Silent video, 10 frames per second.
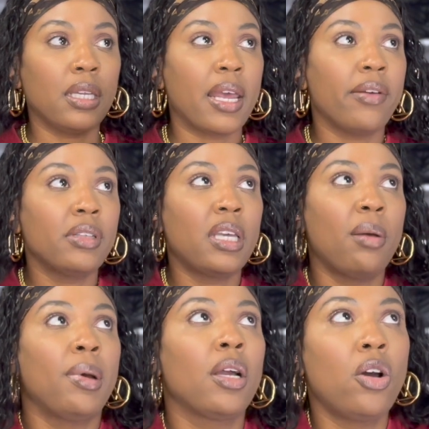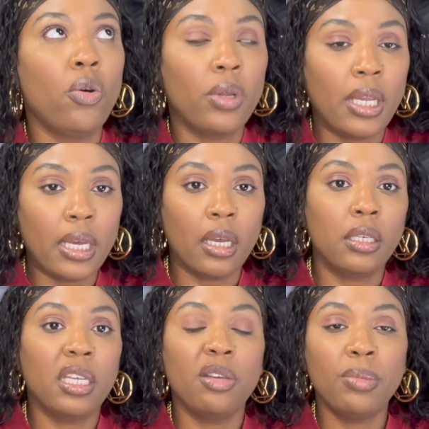and every time I go on like a
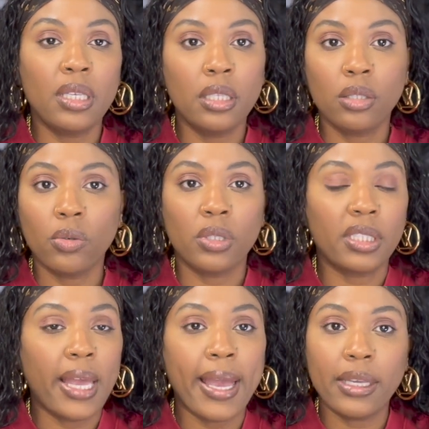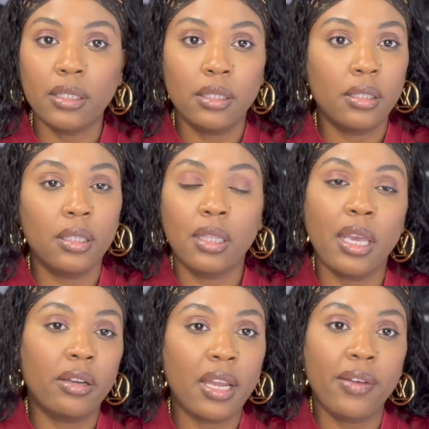Neiman's or Saks,
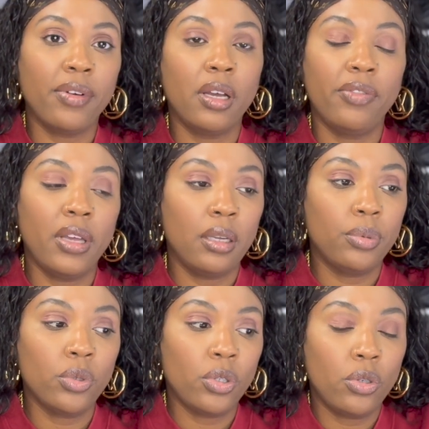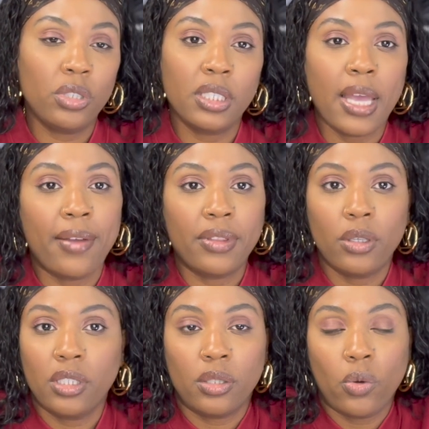they're never available, so you just have to
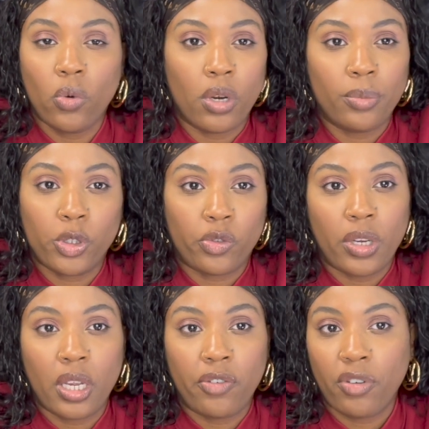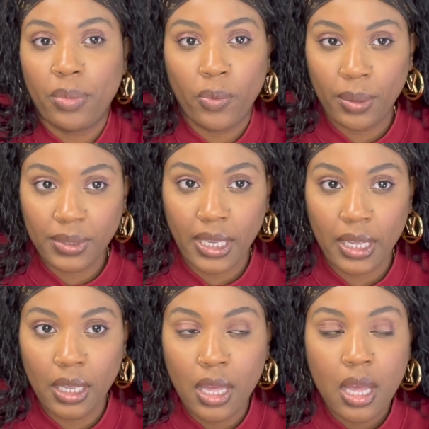just order them straight from the website.
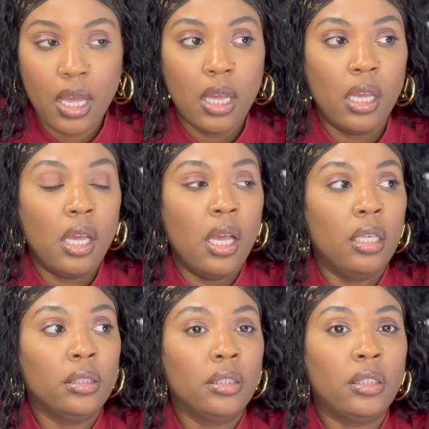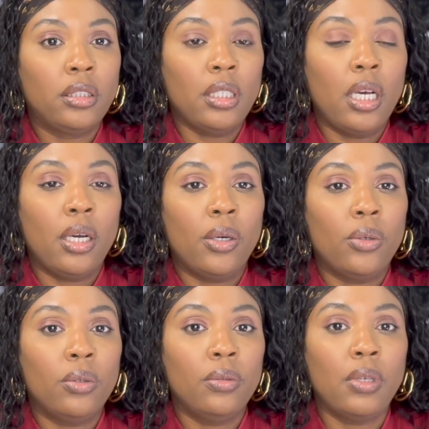
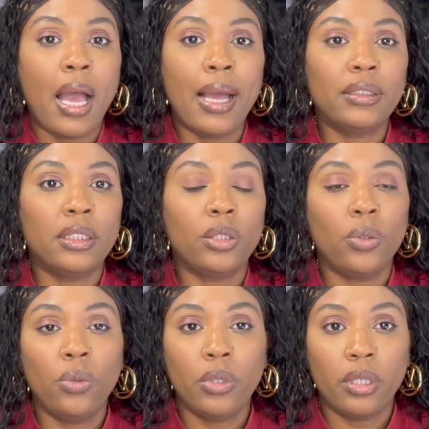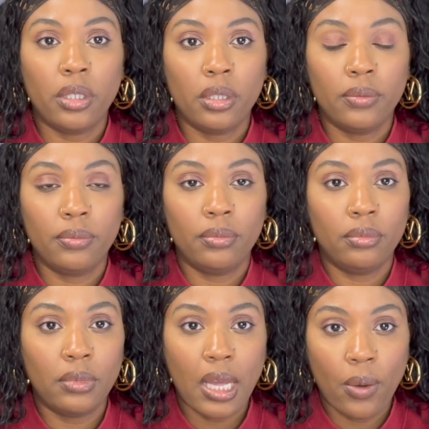So I just ordered
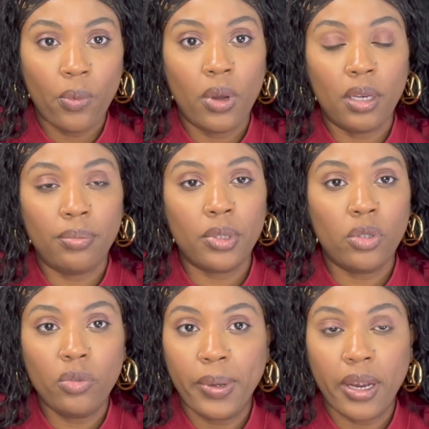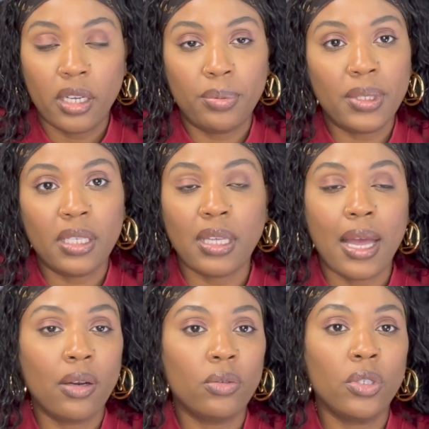not one but 2 pairs because I
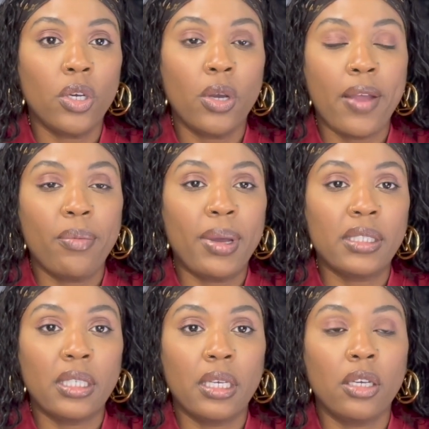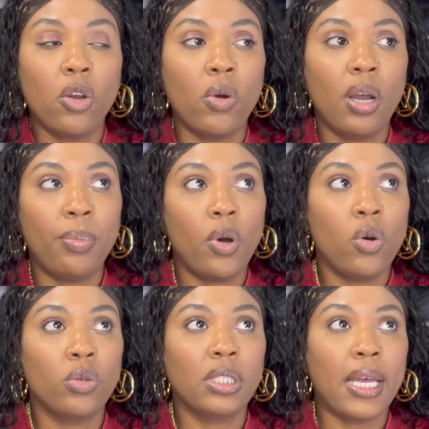don't know. Everybody say go up a
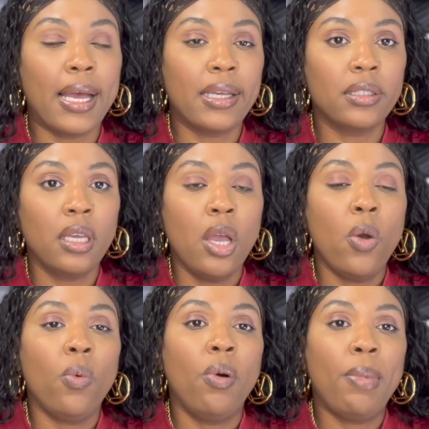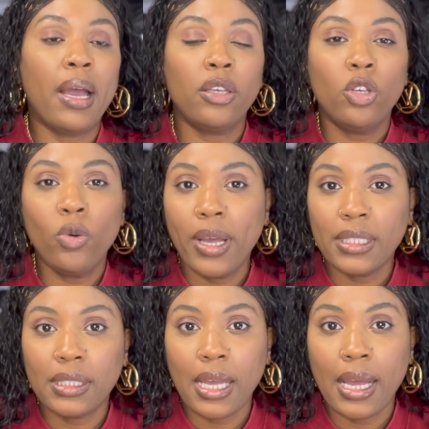whole size. Well, my US
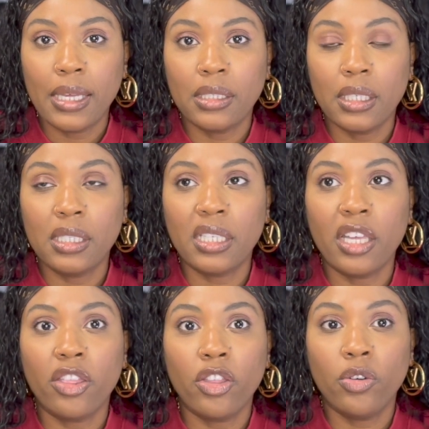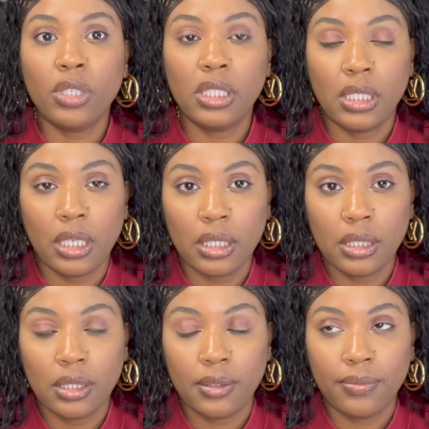size is a
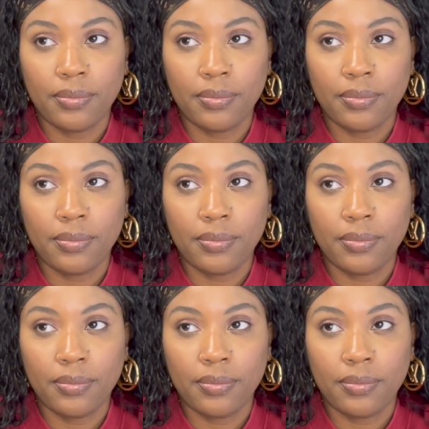36